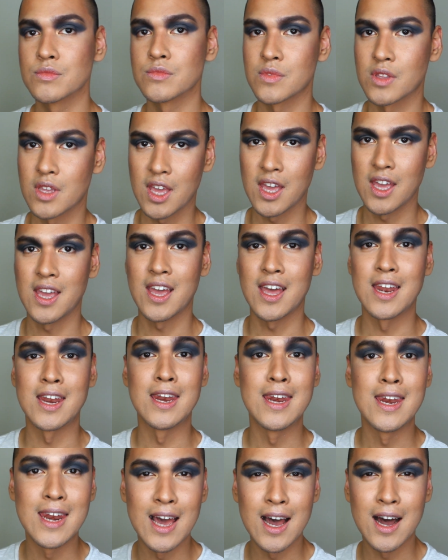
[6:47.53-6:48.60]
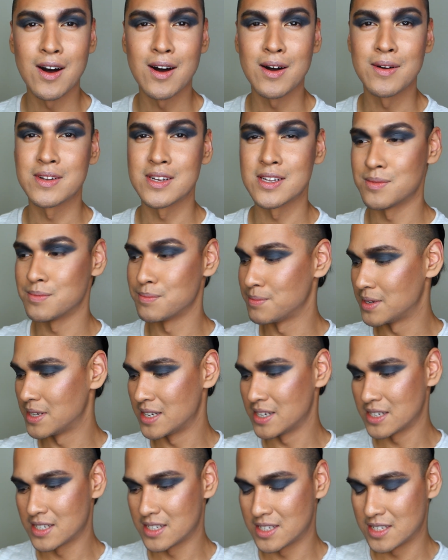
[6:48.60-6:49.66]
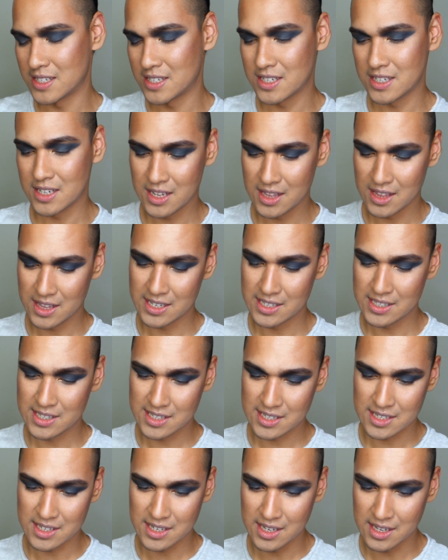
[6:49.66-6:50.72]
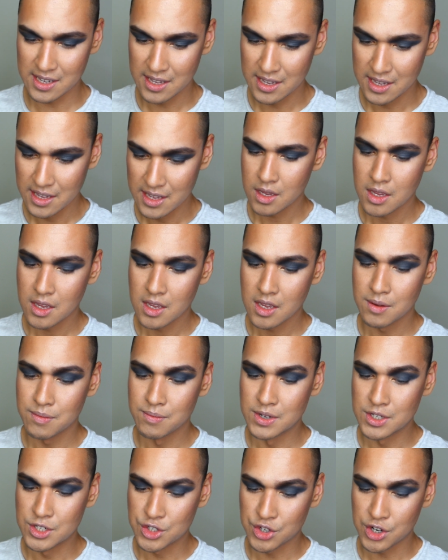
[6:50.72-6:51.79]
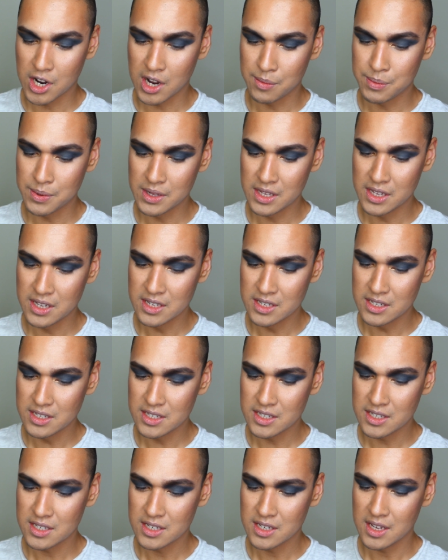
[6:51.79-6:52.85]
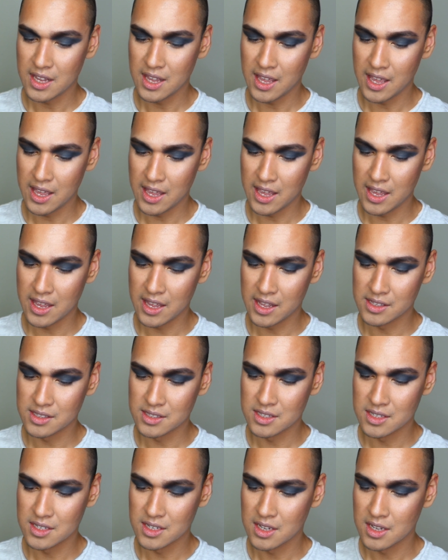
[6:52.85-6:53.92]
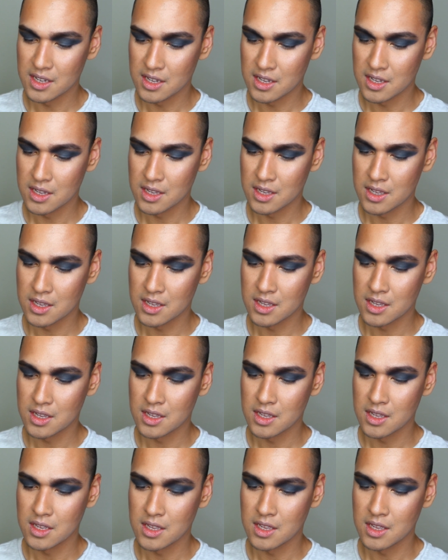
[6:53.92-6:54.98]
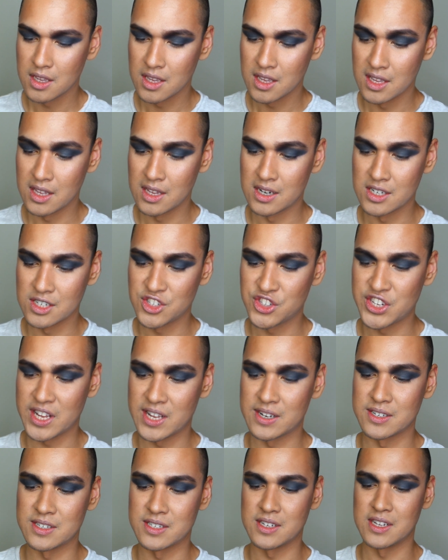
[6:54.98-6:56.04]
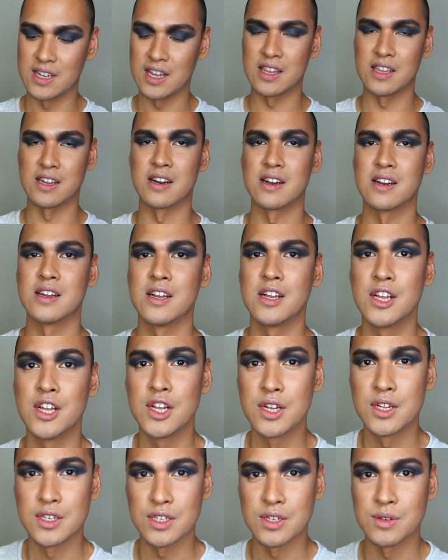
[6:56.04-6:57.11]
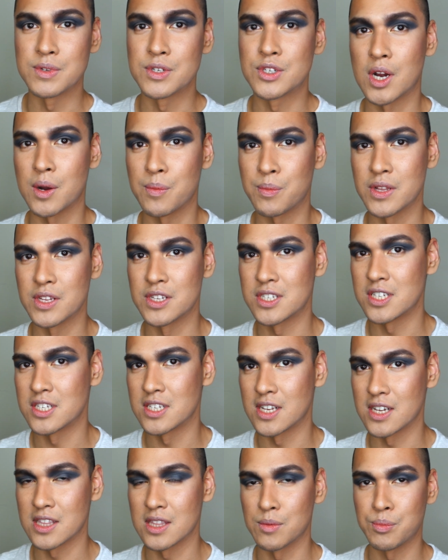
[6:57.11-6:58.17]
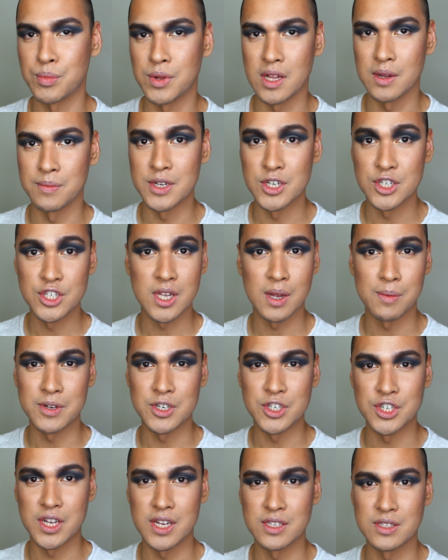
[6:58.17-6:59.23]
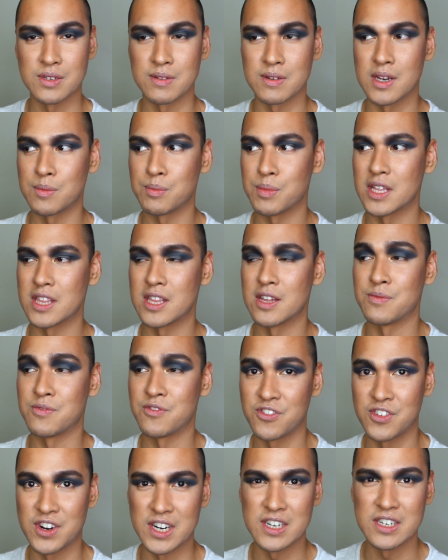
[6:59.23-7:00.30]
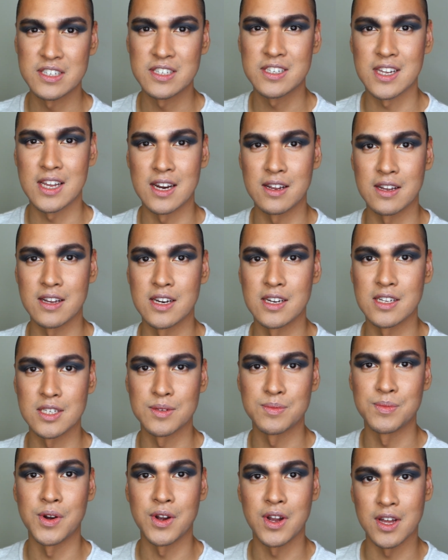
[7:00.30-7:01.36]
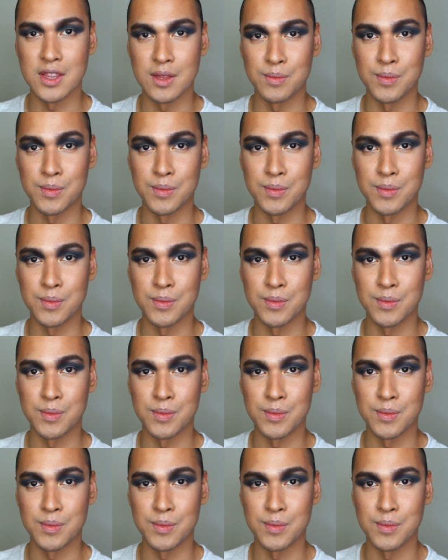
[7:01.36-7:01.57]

Okay, and now I'm gonna mix, let's see, Metropolis and Interstellar together. So Metropolis is like the plumish type of shade, so I'm gonna apply that first, and I'm gonna smoke out the